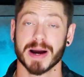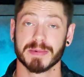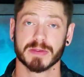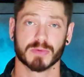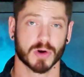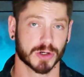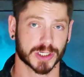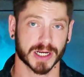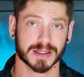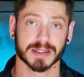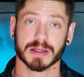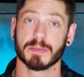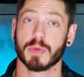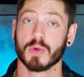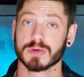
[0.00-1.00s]
Mammoth Project
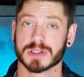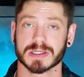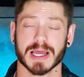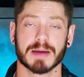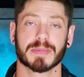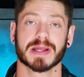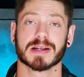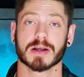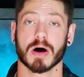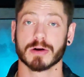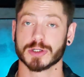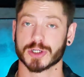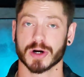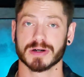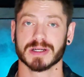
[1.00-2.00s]
is a bold step into
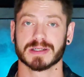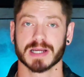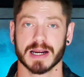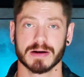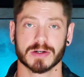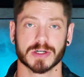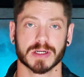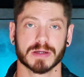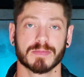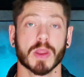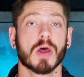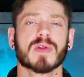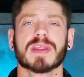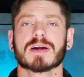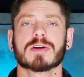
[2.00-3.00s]
uncharted territory,
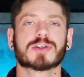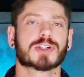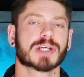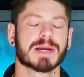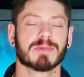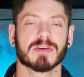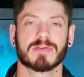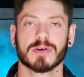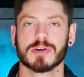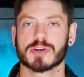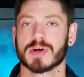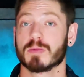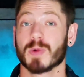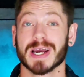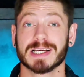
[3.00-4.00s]
one that could shape the
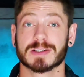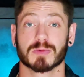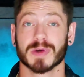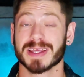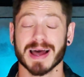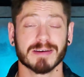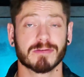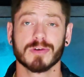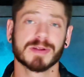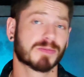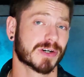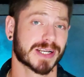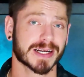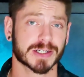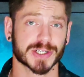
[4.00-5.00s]
future in ways we can't fully
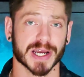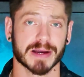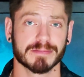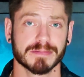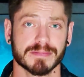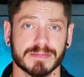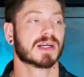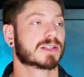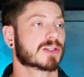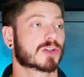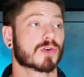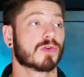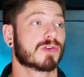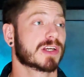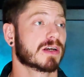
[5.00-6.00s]
predict yet. It's a
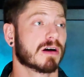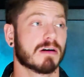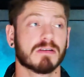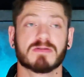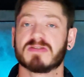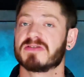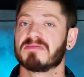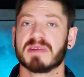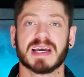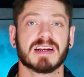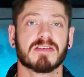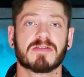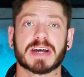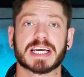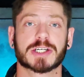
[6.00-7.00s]
story of
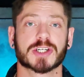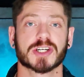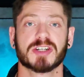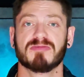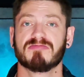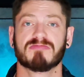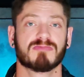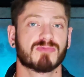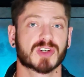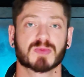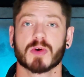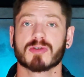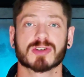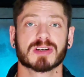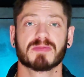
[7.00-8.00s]
innovation,
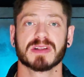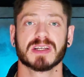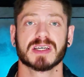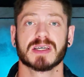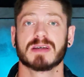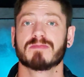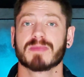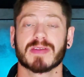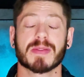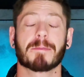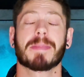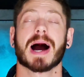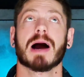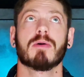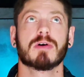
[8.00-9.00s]
responsibility, and the
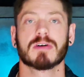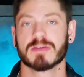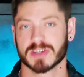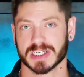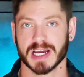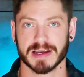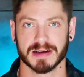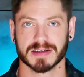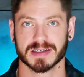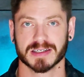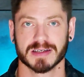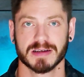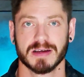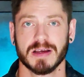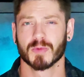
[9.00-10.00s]
power of
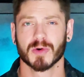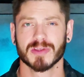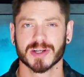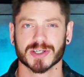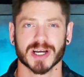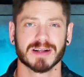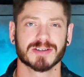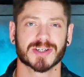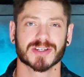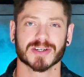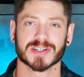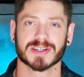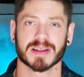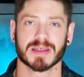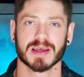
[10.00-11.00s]
science. One that challenges
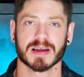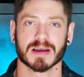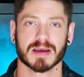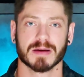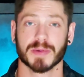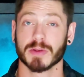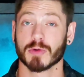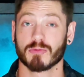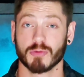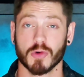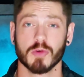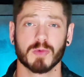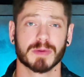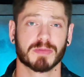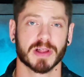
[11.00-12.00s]
us to think about the
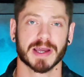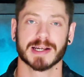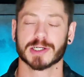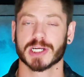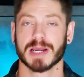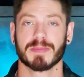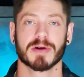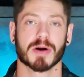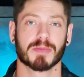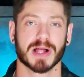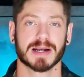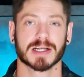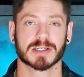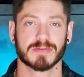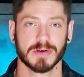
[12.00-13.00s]
role we play in shaping our
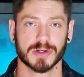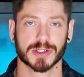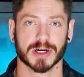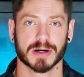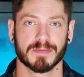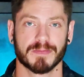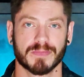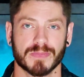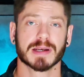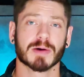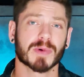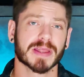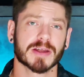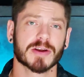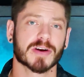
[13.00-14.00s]
planet's future. Now,
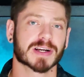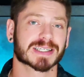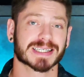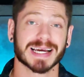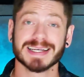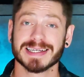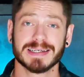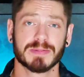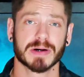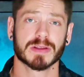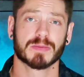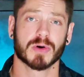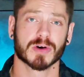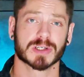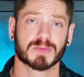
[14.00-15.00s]
whether you're excited about
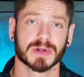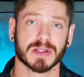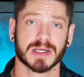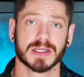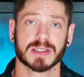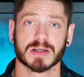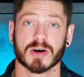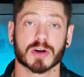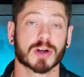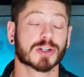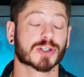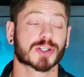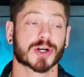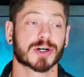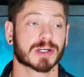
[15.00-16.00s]
the possibilities or
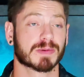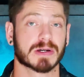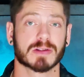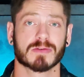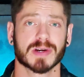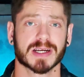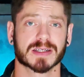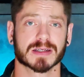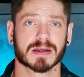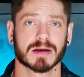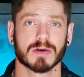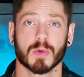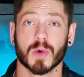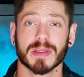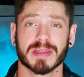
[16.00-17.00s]
concerned about the risk,
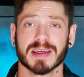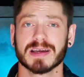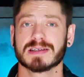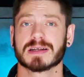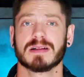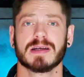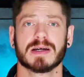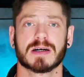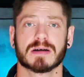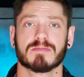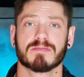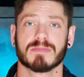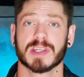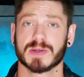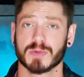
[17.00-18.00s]
one thing is clear:
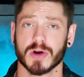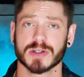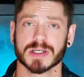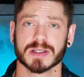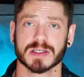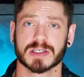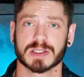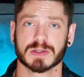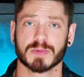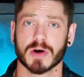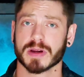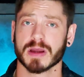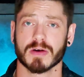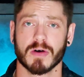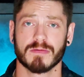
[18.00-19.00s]
this project is
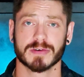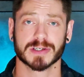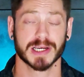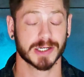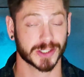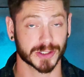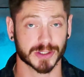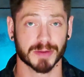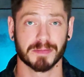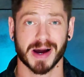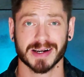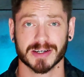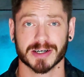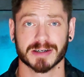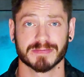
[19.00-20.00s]
sparking conversations that
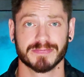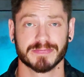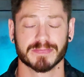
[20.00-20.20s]
matter.